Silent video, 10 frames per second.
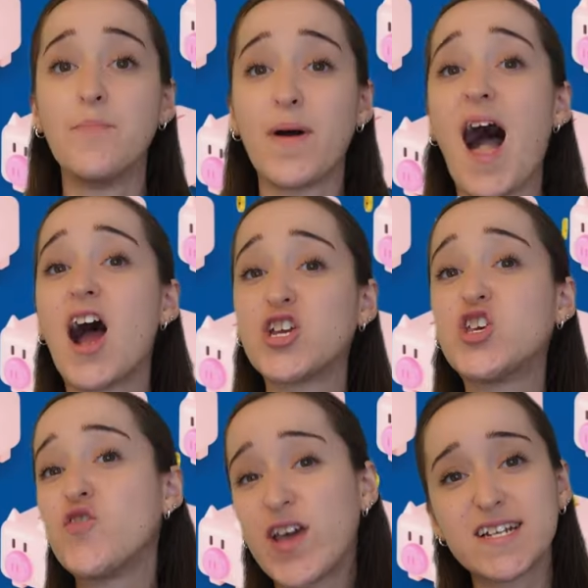but are
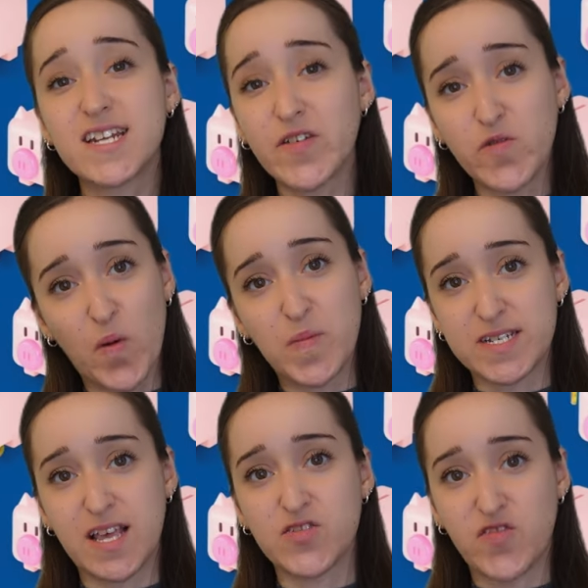you getting
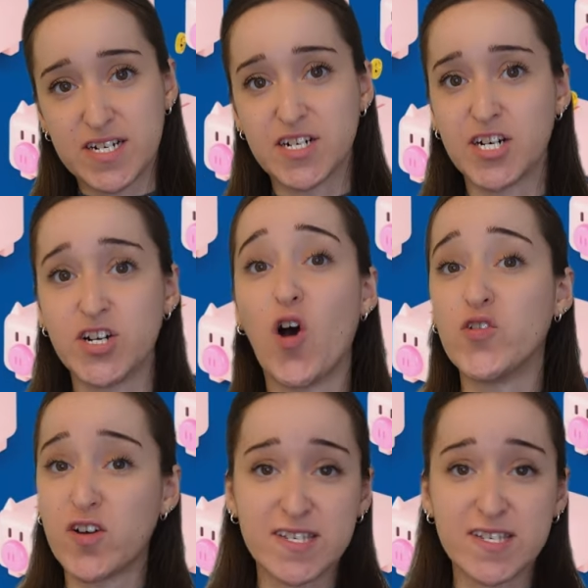4% return on your